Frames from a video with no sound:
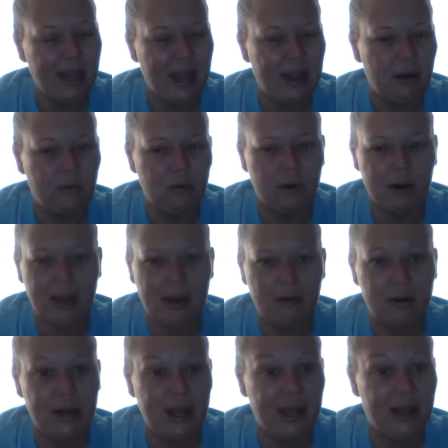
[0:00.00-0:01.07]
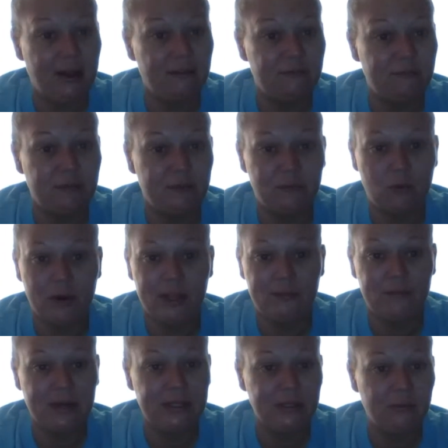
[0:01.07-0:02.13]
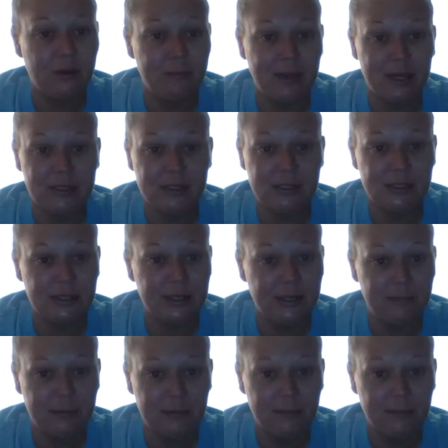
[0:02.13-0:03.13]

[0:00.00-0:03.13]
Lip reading: hour and a half before he finally went back to sleep.